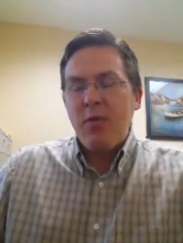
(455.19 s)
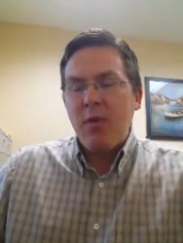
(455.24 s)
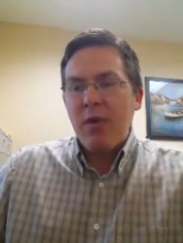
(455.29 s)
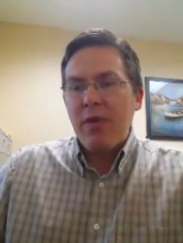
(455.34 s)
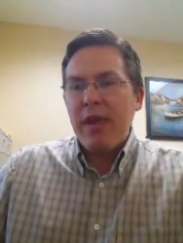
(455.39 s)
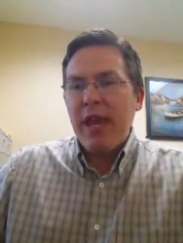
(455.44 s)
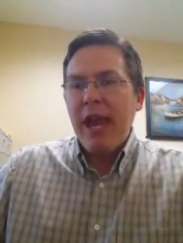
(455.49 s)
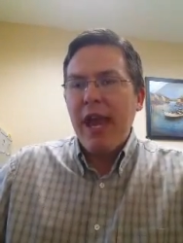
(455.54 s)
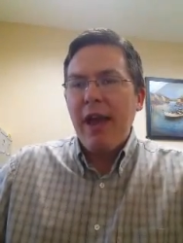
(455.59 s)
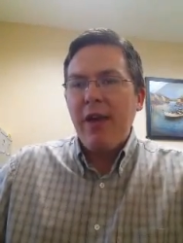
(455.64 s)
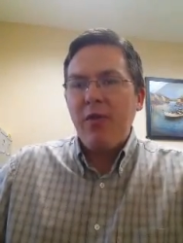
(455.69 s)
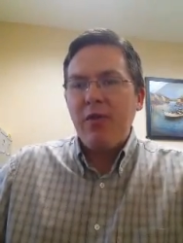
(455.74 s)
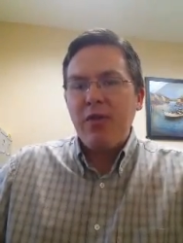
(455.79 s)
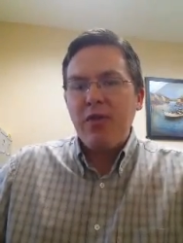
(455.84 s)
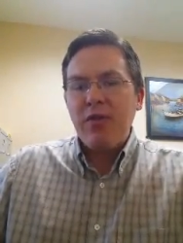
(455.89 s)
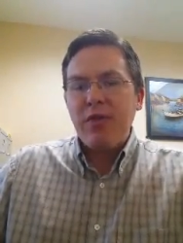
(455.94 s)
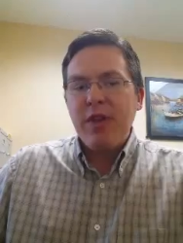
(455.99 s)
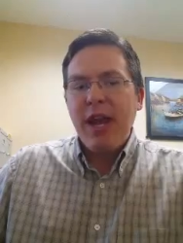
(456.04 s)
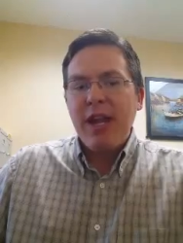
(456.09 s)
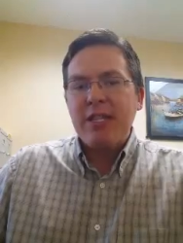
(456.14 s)
well, now
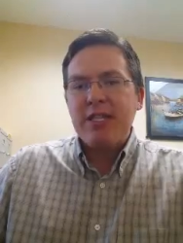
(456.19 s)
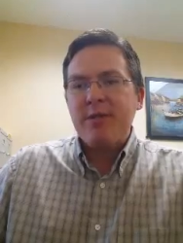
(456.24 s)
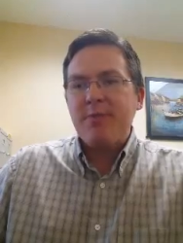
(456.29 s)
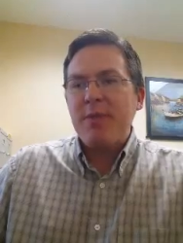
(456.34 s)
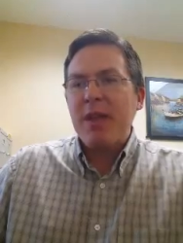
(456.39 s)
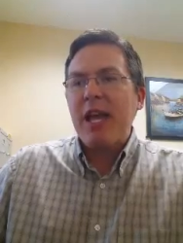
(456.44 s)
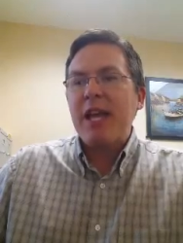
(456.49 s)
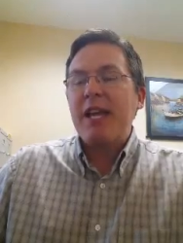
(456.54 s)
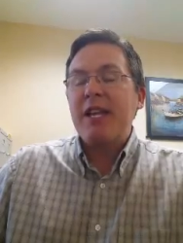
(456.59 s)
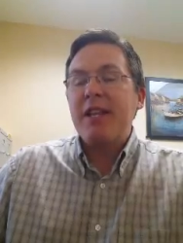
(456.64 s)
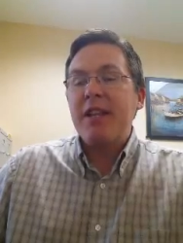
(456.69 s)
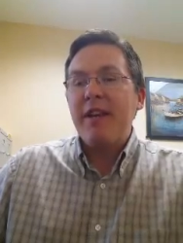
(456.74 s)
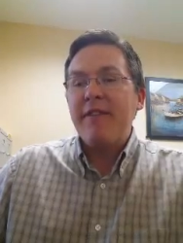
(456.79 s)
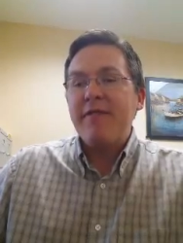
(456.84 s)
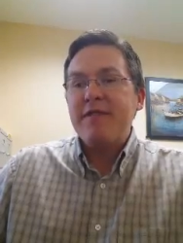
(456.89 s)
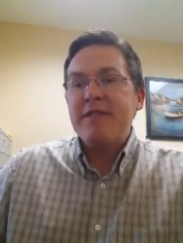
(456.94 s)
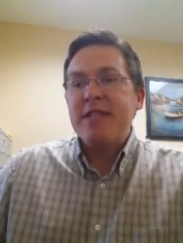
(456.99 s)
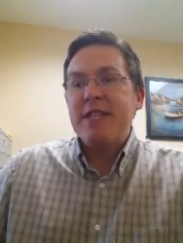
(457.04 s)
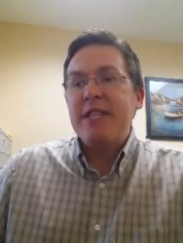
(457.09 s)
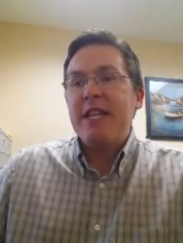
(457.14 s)
you're not supplying
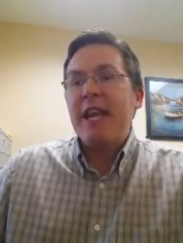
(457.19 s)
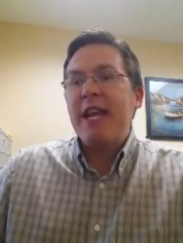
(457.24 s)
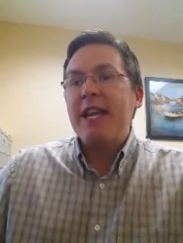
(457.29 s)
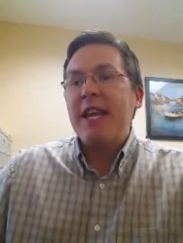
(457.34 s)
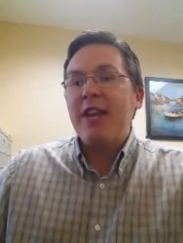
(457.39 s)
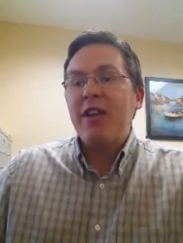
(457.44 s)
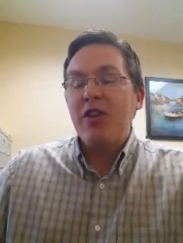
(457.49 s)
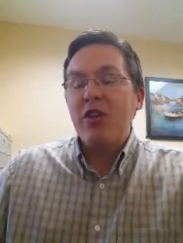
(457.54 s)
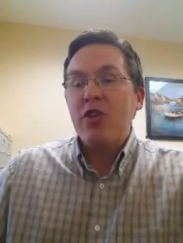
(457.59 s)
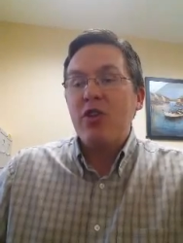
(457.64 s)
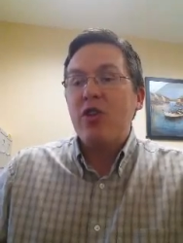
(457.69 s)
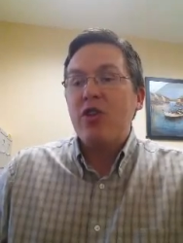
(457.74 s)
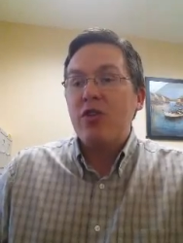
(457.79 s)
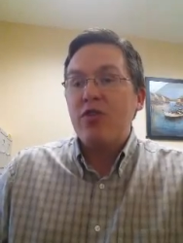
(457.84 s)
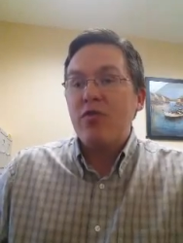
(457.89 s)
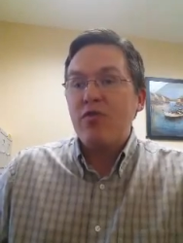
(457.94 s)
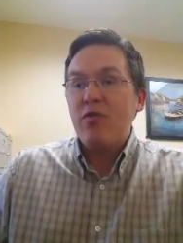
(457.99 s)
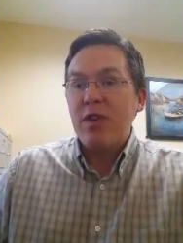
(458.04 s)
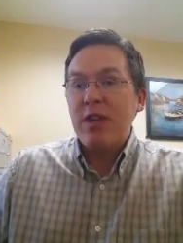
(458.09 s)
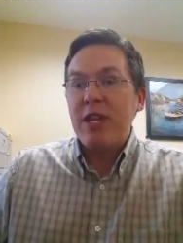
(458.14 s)
enough cetane and you're going
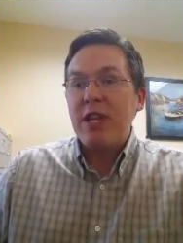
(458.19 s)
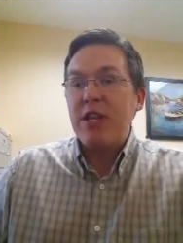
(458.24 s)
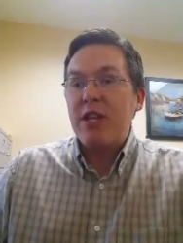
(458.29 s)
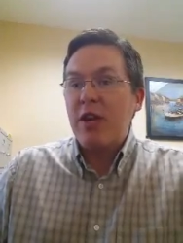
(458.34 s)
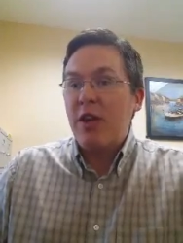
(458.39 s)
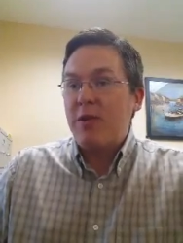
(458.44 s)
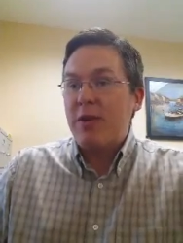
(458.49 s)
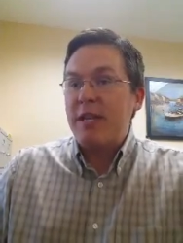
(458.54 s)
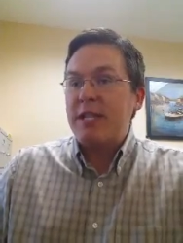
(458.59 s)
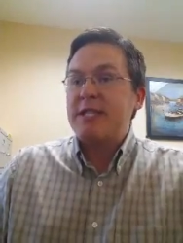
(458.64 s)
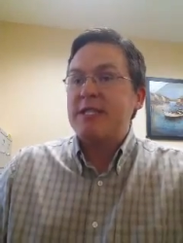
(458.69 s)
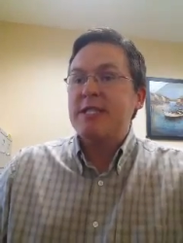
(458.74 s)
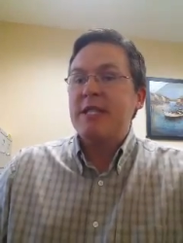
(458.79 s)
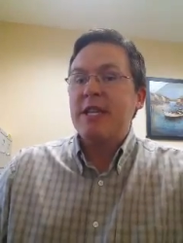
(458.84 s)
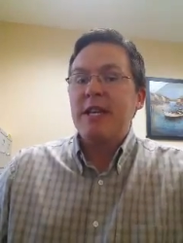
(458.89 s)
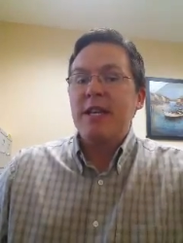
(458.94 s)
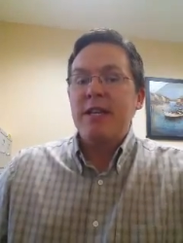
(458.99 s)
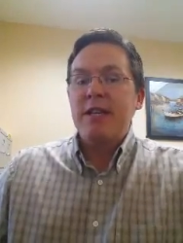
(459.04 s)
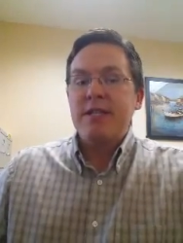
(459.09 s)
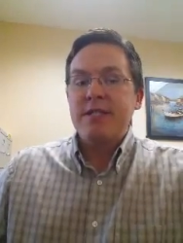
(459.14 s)
to really notice
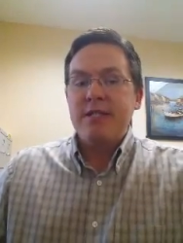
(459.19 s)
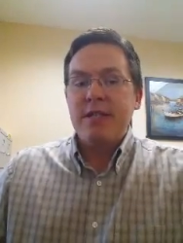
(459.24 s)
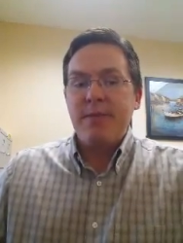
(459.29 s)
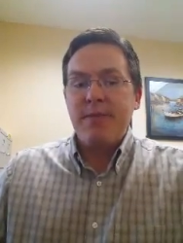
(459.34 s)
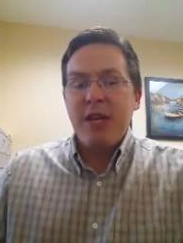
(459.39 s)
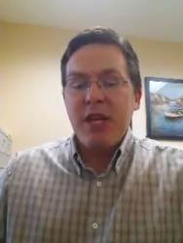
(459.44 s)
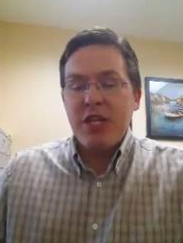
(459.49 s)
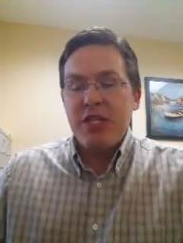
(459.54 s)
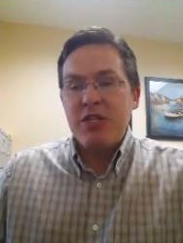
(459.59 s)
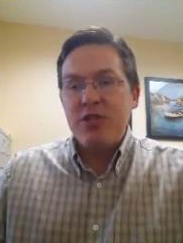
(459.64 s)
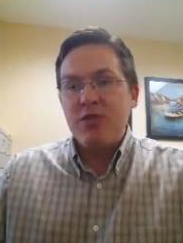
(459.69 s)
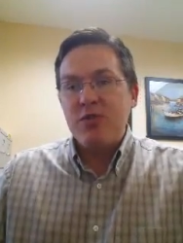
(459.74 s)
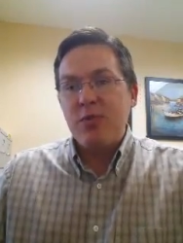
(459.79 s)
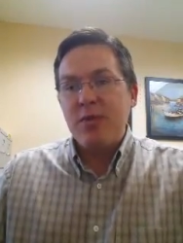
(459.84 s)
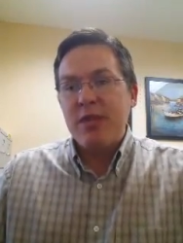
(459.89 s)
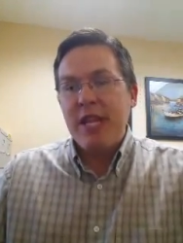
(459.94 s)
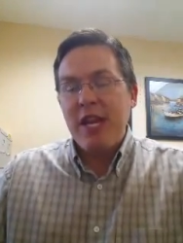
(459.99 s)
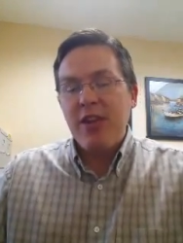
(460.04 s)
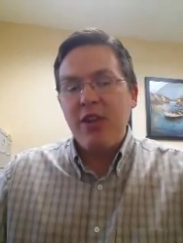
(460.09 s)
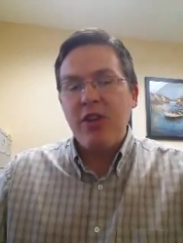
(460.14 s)
some issues
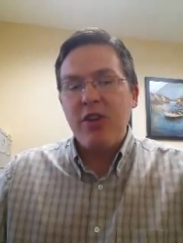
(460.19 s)
with that.